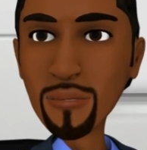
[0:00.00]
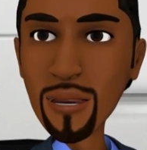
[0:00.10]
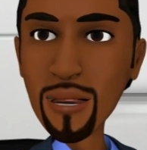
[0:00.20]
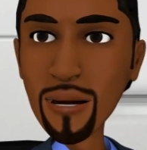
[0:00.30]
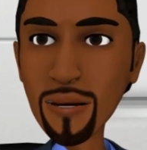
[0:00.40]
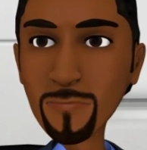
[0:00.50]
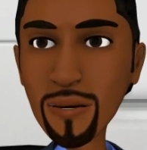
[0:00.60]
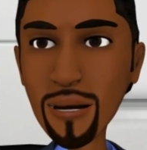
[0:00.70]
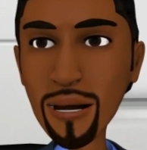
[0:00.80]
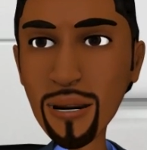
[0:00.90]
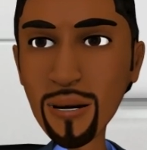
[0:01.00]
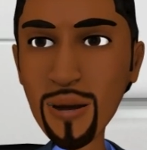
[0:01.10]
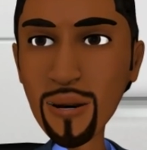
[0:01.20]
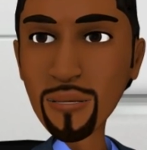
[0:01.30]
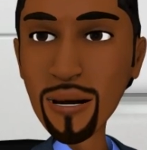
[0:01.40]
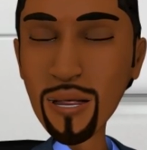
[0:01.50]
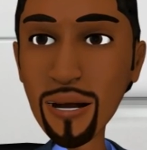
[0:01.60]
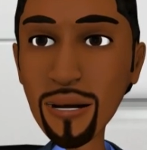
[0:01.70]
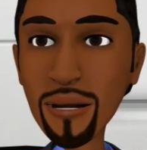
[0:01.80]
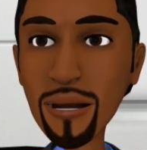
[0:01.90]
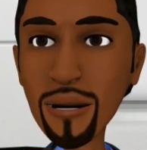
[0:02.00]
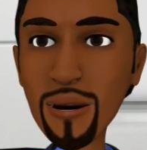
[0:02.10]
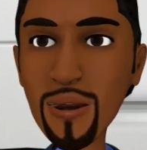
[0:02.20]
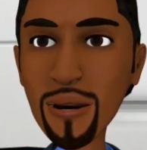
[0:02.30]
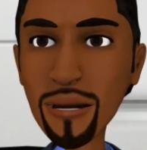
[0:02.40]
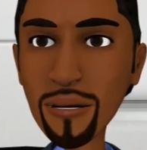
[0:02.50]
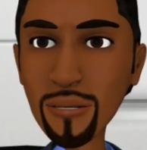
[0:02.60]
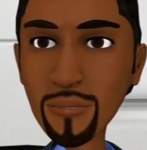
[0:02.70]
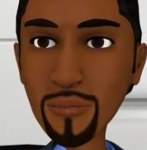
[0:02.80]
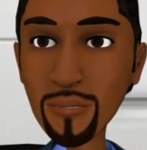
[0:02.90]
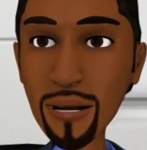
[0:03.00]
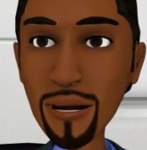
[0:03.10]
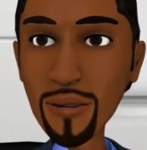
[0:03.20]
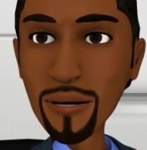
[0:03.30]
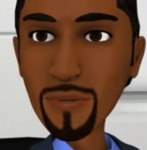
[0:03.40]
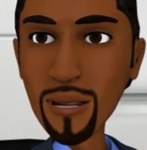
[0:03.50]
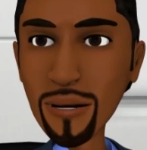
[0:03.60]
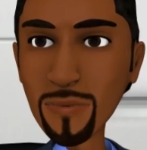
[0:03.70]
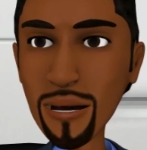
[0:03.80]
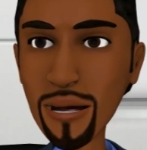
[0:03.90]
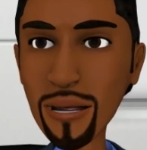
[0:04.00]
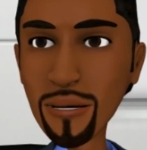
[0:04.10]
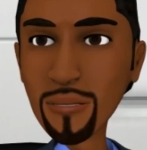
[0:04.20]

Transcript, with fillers: They may include other assigned duties and responsibilities